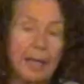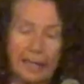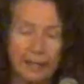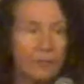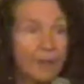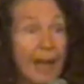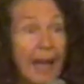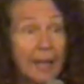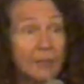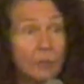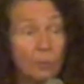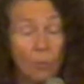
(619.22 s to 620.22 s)
In
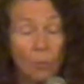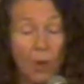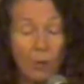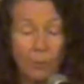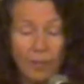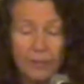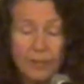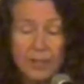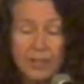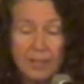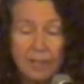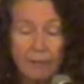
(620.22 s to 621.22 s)
fact, what we've
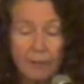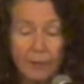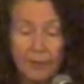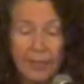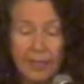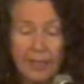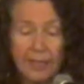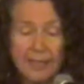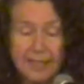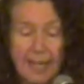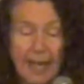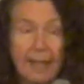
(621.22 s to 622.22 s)
discovered
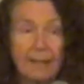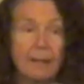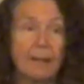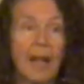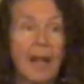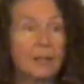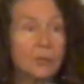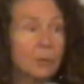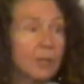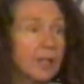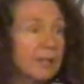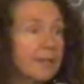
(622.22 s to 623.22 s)
is that
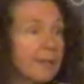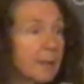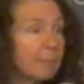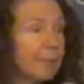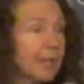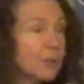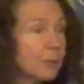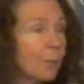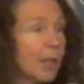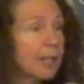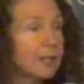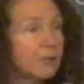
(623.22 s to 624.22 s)
actually the best
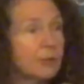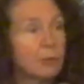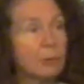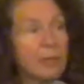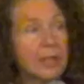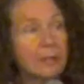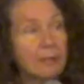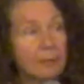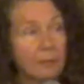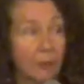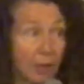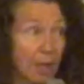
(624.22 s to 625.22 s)
way to do it
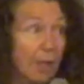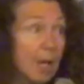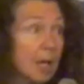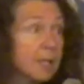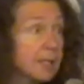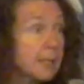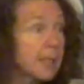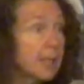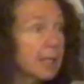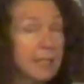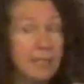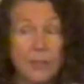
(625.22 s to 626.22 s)
for us
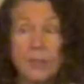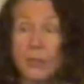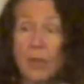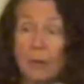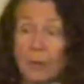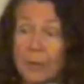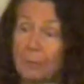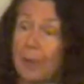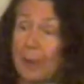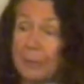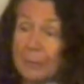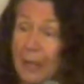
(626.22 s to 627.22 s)
is to start with a
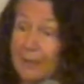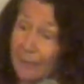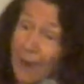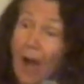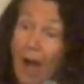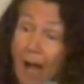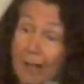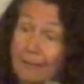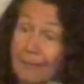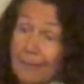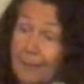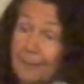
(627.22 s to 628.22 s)
problem type 5